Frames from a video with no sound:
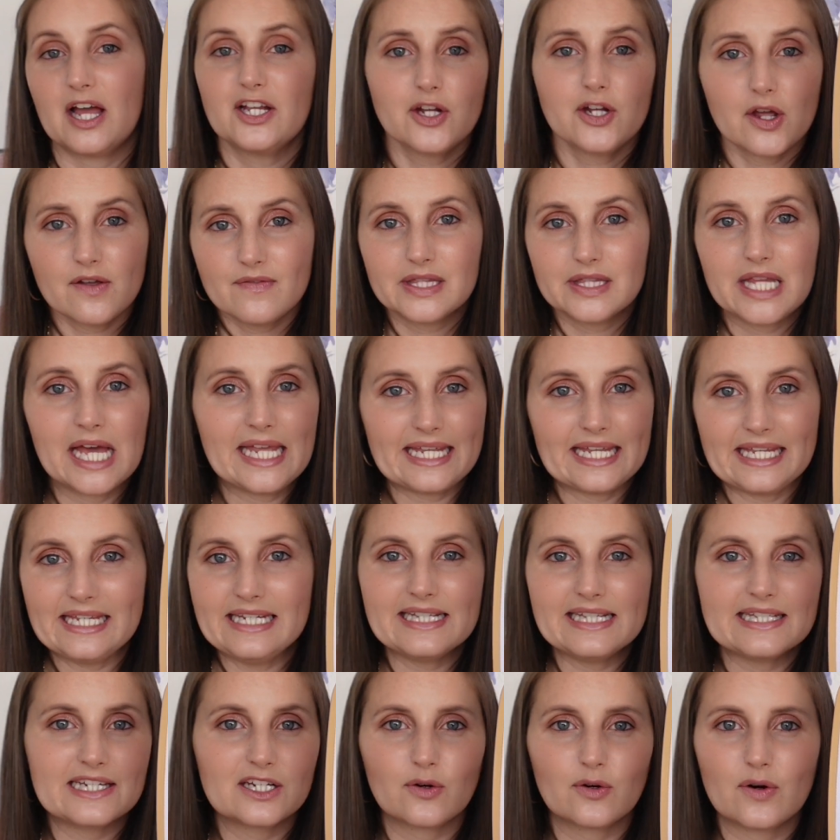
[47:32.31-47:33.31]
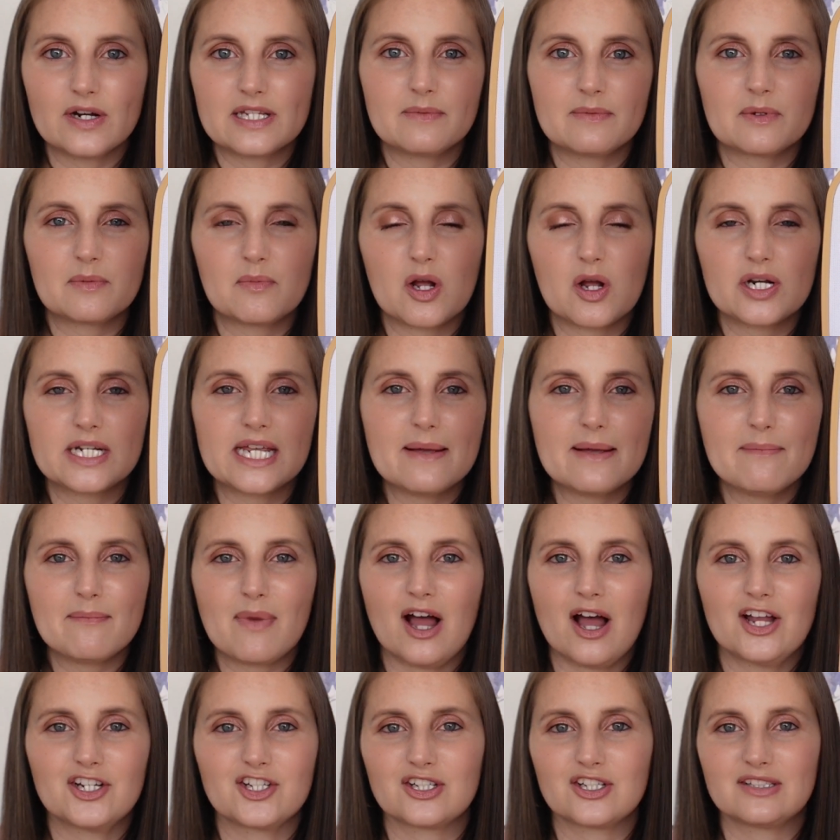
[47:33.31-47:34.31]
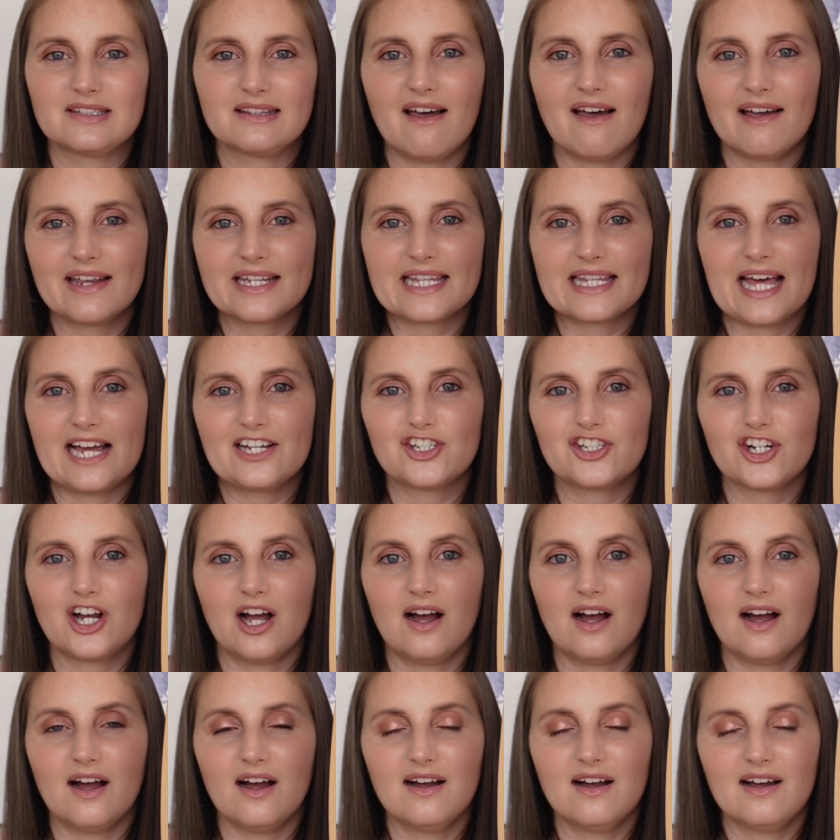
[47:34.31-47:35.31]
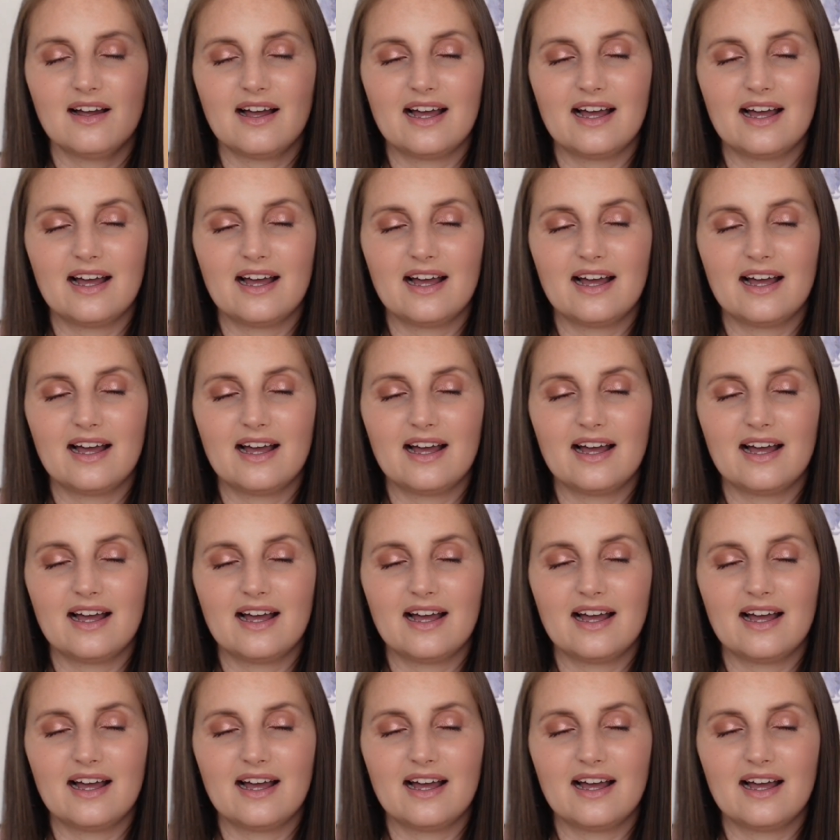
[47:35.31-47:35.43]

I don't even like eating Christmas pudding, but I just like that jar.